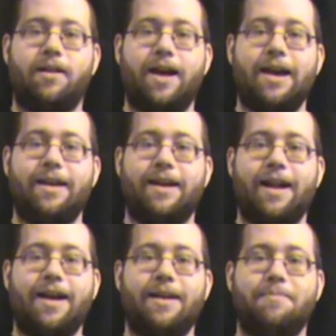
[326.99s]
And I
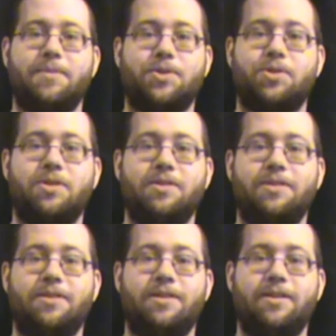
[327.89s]
am just...
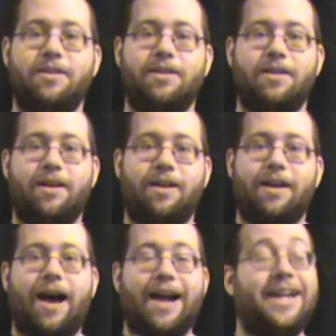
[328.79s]

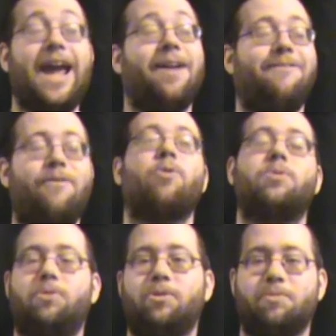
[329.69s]
I can't
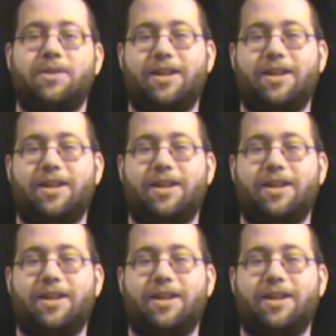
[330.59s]
afford to look